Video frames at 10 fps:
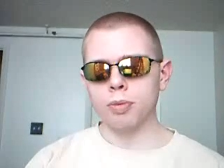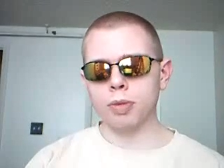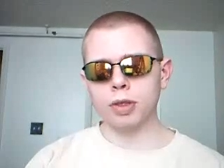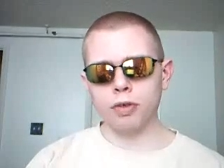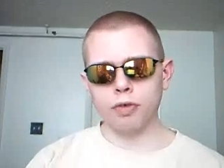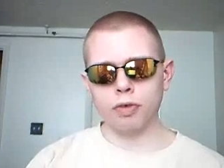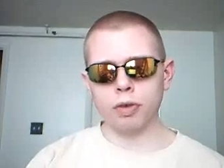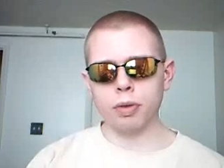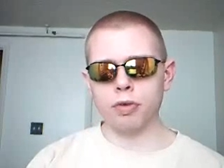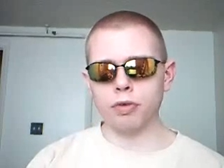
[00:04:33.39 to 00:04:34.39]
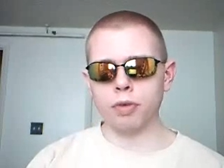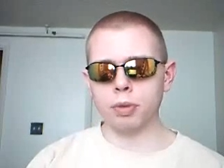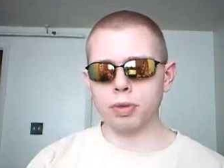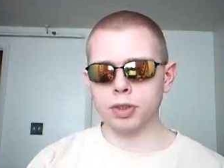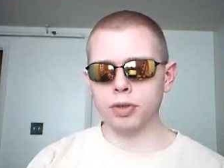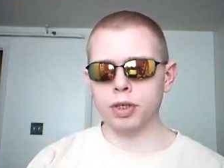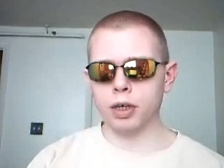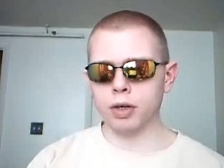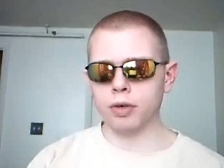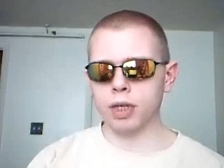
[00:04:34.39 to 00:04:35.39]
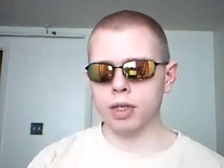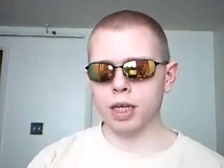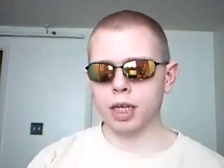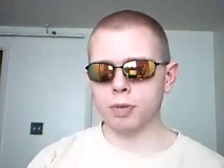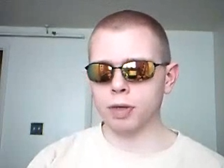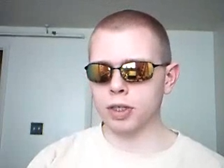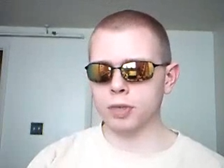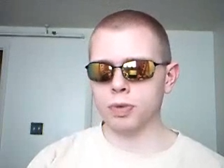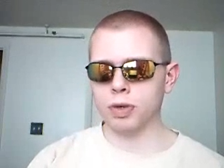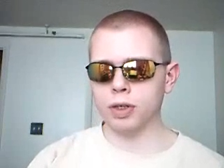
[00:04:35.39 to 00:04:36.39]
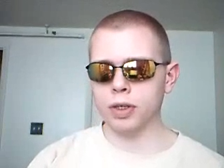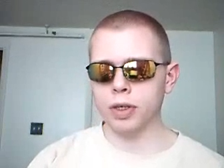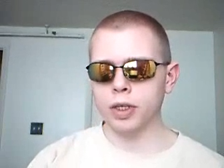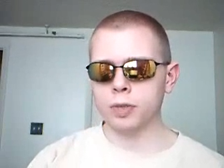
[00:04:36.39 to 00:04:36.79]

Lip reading: but the overwhelming majority are agreed that, by this point,